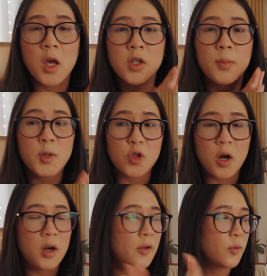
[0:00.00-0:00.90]
So I'm gonna
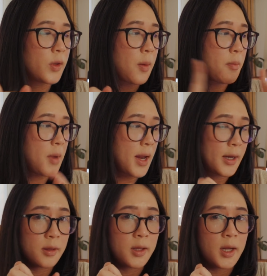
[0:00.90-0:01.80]
start off with the
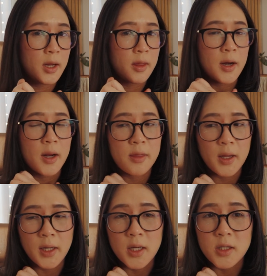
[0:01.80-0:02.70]
main thing that I
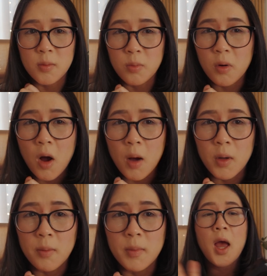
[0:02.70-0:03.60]
think is the
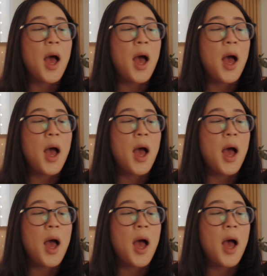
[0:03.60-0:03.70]
problem.